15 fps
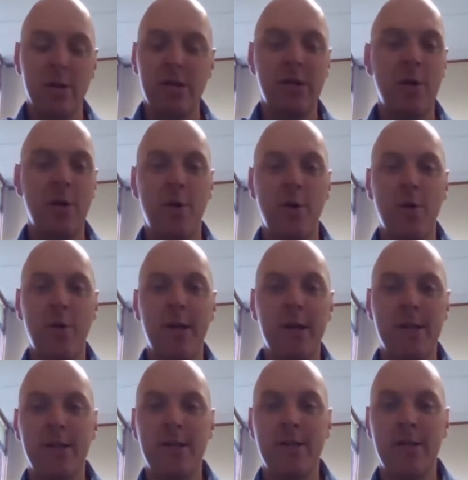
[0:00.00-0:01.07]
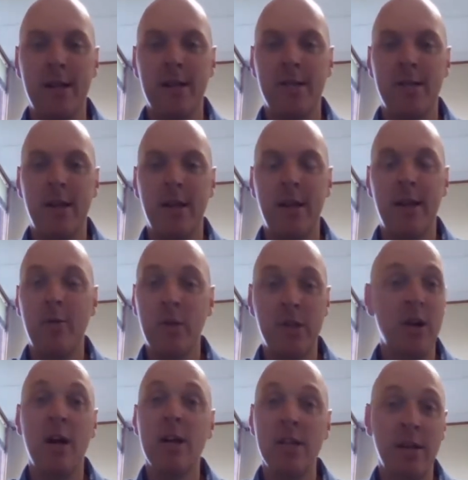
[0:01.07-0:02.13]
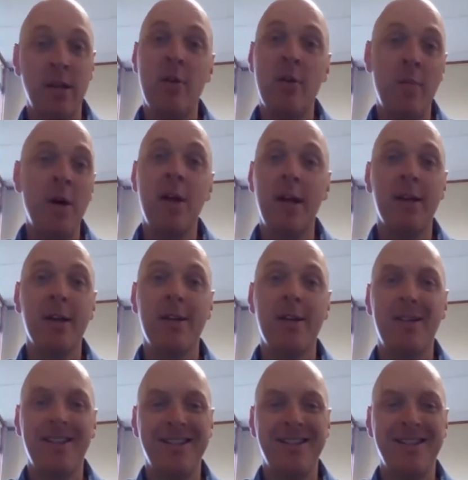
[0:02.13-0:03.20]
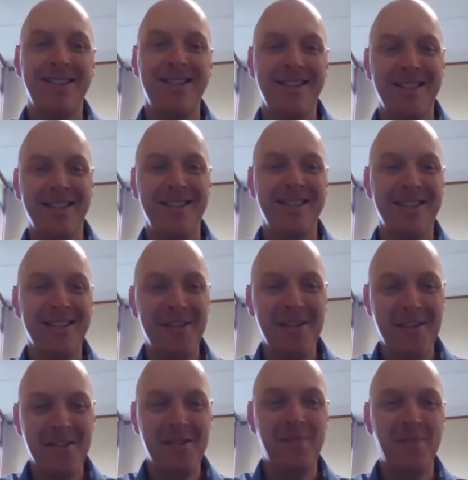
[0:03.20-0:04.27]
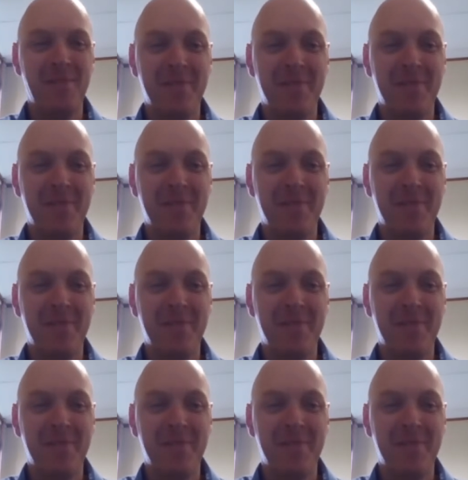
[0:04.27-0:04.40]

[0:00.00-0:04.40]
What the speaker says: So which costs a lot of money. Yes.